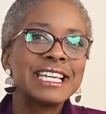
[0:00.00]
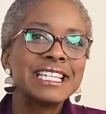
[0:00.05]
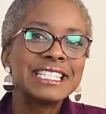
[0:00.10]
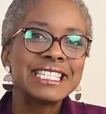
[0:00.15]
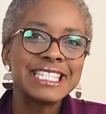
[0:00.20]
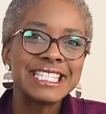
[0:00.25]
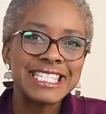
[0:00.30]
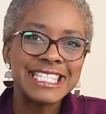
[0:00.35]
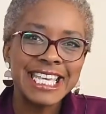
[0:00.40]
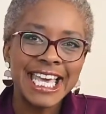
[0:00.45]

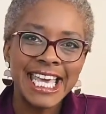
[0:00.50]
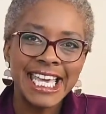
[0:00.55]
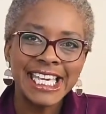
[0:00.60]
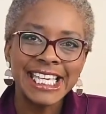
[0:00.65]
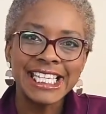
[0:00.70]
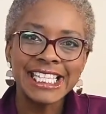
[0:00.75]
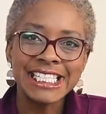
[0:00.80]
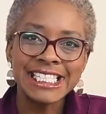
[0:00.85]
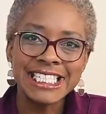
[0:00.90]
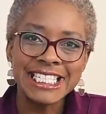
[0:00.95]
Today
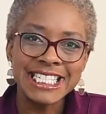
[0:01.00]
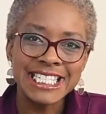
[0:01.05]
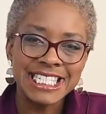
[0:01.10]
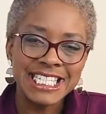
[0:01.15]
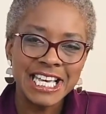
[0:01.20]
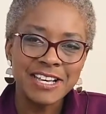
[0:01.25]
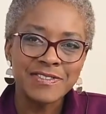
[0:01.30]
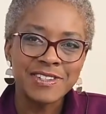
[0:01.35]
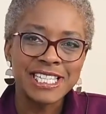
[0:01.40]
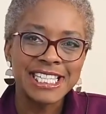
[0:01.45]
you'll
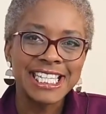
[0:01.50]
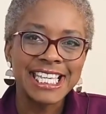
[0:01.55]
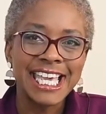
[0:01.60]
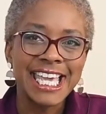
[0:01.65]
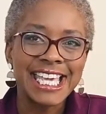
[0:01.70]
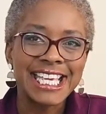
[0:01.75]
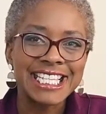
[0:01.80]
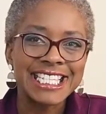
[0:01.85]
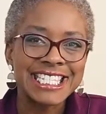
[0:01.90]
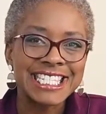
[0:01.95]
discover the
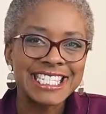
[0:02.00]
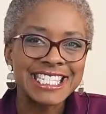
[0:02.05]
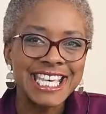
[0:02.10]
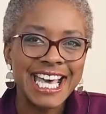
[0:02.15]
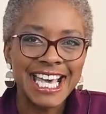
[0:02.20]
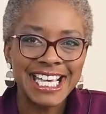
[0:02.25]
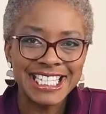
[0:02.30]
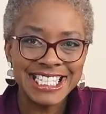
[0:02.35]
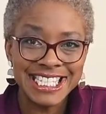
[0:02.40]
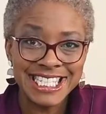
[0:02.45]

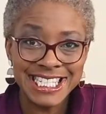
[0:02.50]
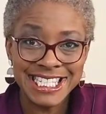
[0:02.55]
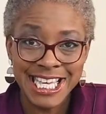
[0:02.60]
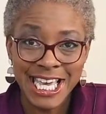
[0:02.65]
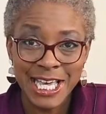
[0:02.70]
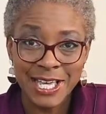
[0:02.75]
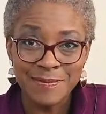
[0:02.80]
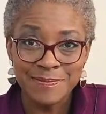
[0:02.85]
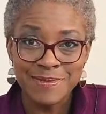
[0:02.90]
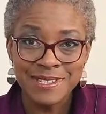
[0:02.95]
exact
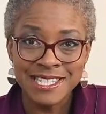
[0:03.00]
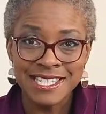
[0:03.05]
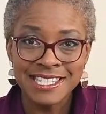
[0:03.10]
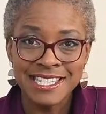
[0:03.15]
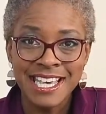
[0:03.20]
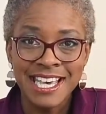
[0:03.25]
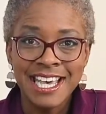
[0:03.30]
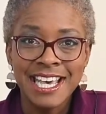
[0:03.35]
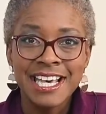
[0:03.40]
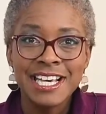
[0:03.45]
steps
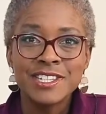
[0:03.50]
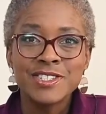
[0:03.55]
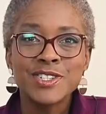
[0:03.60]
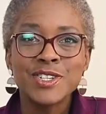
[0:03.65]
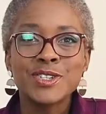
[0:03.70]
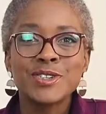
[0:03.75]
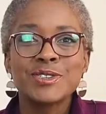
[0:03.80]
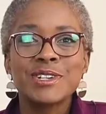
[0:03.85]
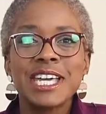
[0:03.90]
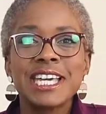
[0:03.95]
to
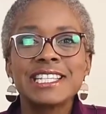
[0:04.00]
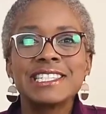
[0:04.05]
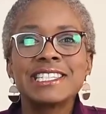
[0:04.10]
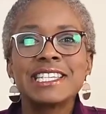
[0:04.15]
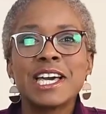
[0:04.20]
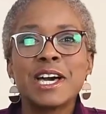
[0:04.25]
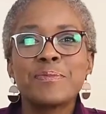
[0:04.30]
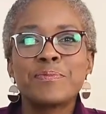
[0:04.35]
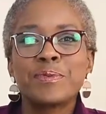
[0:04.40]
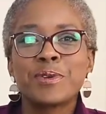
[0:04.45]

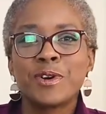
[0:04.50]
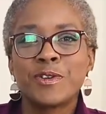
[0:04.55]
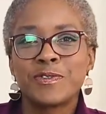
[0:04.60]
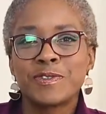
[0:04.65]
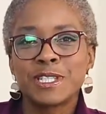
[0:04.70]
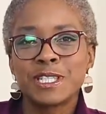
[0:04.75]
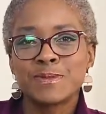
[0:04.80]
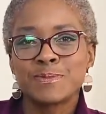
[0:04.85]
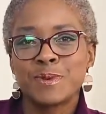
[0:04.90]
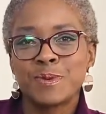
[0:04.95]
creating a
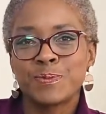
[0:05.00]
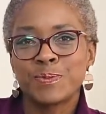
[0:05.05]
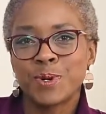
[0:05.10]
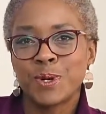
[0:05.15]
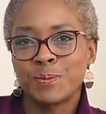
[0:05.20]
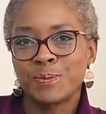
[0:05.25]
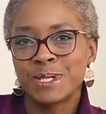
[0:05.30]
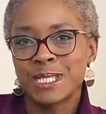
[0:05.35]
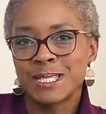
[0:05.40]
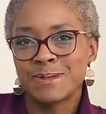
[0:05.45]
profitable
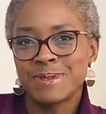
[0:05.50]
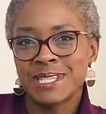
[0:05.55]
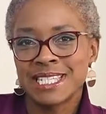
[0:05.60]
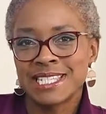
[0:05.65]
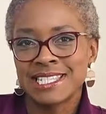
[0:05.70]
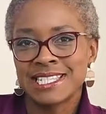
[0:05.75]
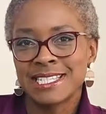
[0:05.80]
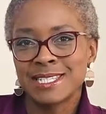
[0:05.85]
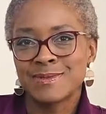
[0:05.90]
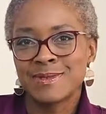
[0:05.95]
property
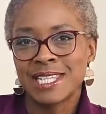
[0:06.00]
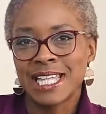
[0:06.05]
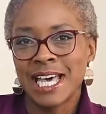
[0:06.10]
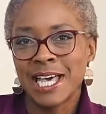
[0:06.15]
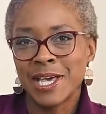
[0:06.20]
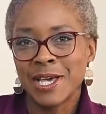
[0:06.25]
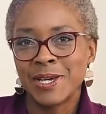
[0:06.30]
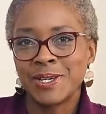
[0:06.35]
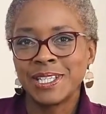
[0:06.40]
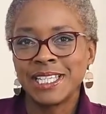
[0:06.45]
business
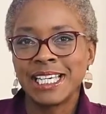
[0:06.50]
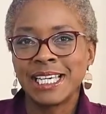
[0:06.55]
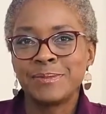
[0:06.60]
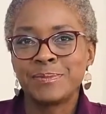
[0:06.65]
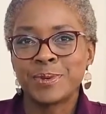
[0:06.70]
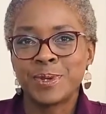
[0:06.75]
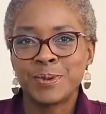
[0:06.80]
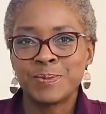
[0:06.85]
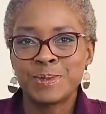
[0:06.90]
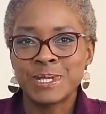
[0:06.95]
without owning a
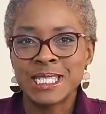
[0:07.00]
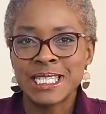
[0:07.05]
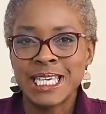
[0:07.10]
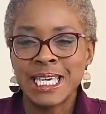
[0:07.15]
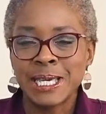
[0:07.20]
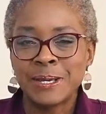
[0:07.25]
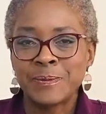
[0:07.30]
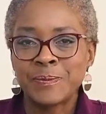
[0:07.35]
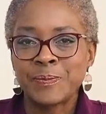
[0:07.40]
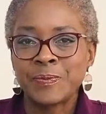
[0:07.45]

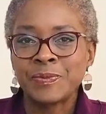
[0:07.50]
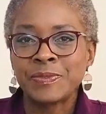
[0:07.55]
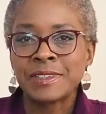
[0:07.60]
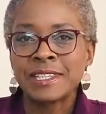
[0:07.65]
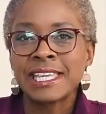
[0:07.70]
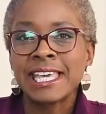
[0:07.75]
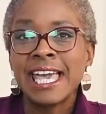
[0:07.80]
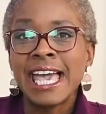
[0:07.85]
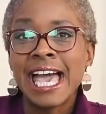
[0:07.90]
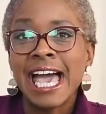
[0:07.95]
property.
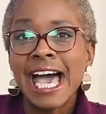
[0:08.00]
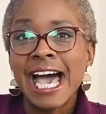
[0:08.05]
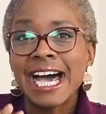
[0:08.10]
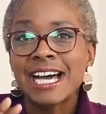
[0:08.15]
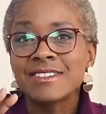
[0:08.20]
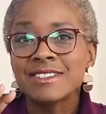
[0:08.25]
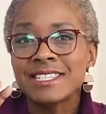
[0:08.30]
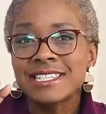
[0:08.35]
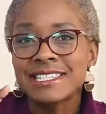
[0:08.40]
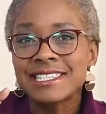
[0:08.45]

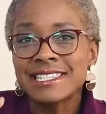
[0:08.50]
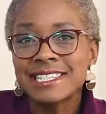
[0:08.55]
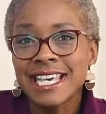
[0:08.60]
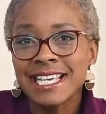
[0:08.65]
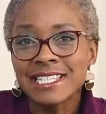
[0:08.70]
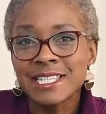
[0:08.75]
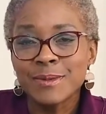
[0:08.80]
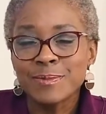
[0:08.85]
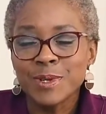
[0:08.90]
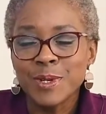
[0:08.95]
How to
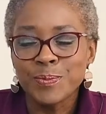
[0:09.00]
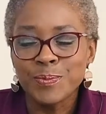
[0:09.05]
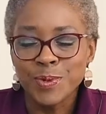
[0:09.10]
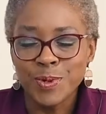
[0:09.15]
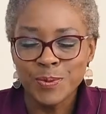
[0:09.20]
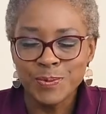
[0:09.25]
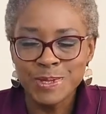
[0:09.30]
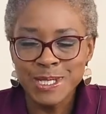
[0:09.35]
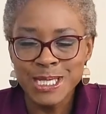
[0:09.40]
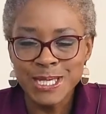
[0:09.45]
set up your
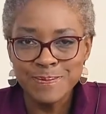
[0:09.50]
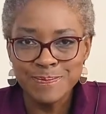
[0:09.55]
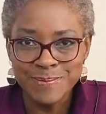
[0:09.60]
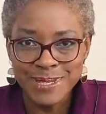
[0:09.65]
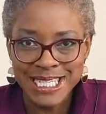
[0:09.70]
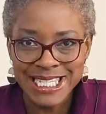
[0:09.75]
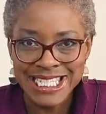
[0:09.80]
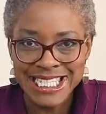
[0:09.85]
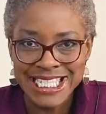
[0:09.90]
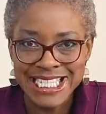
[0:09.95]
property
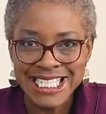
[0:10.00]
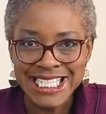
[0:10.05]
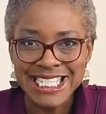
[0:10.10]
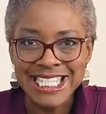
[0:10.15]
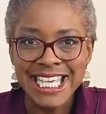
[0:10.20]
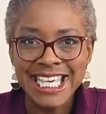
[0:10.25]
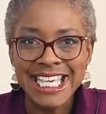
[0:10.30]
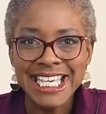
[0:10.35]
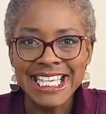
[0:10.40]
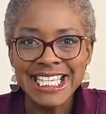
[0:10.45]
business
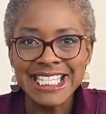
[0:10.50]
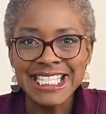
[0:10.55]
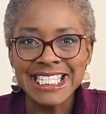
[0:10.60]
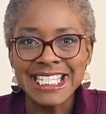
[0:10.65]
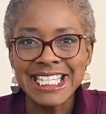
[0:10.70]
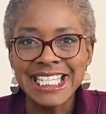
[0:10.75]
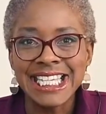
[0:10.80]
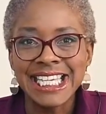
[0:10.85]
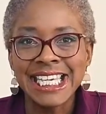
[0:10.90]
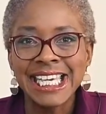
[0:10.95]

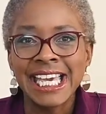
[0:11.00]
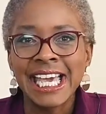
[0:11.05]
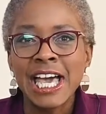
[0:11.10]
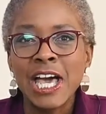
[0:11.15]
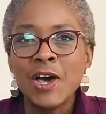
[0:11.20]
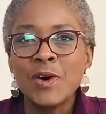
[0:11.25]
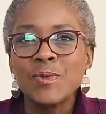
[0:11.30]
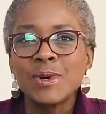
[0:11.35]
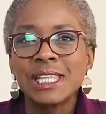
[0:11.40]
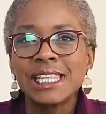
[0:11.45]
easily
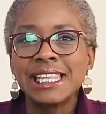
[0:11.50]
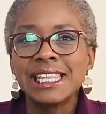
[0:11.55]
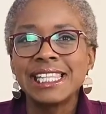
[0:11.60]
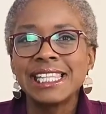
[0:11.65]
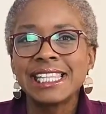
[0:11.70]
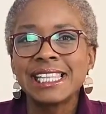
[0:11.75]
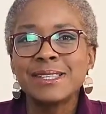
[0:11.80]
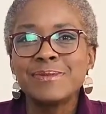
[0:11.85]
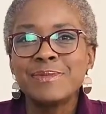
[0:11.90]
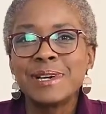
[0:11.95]
with
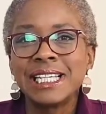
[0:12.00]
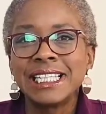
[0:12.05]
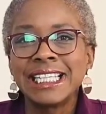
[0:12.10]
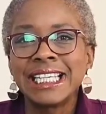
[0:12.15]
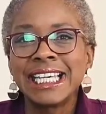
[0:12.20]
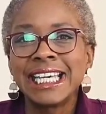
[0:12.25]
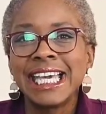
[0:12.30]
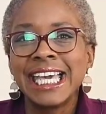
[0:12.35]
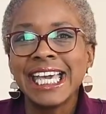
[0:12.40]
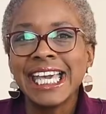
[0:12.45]
little
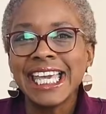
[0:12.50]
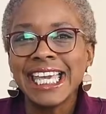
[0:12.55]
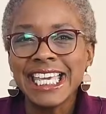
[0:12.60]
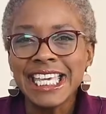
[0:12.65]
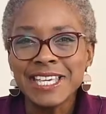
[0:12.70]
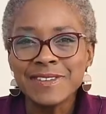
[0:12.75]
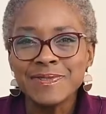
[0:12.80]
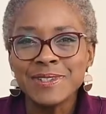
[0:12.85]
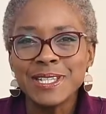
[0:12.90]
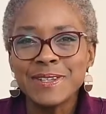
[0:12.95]
money,
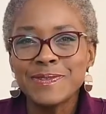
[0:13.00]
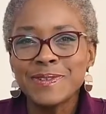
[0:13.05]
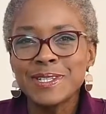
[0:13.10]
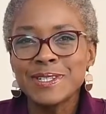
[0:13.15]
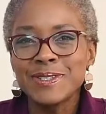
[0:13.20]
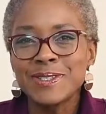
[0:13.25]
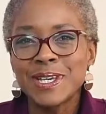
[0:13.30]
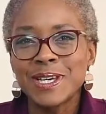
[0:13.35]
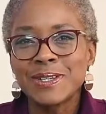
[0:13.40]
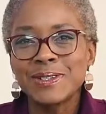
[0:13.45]
even if
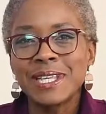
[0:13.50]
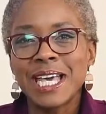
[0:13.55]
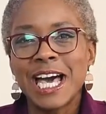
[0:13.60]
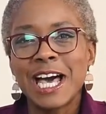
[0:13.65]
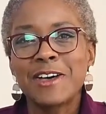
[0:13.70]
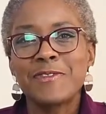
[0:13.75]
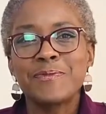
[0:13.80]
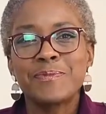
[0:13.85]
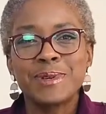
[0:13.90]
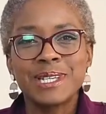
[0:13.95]
you don't
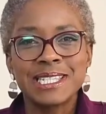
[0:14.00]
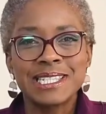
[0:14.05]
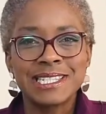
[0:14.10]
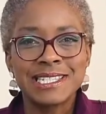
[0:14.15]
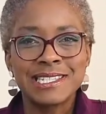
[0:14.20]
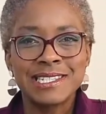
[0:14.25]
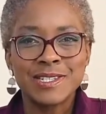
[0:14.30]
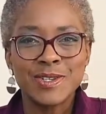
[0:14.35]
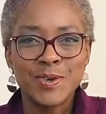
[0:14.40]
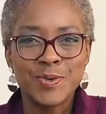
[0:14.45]
have
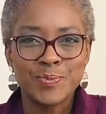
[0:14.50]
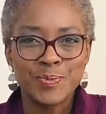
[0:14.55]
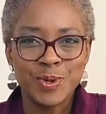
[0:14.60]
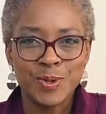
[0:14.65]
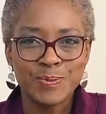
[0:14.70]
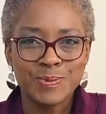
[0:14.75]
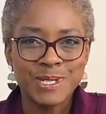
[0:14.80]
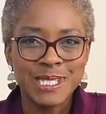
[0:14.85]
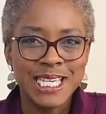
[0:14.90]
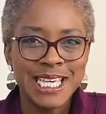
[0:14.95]
business or
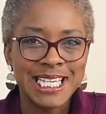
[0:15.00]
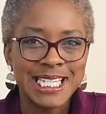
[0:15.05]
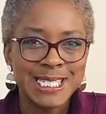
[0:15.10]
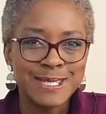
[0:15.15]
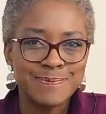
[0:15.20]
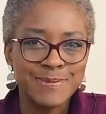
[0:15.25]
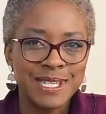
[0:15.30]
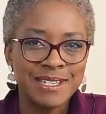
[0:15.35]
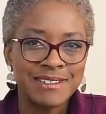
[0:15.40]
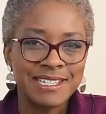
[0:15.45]
property
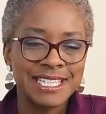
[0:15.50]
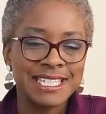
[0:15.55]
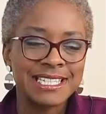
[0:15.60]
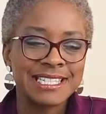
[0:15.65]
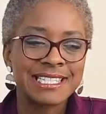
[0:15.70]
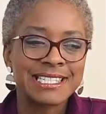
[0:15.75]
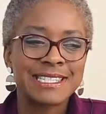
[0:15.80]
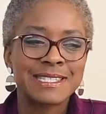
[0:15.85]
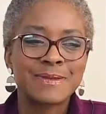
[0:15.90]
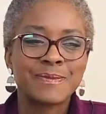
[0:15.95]

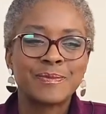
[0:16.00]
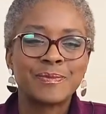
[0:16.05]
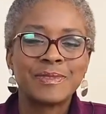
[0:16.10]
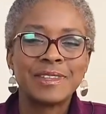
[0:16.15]
experience.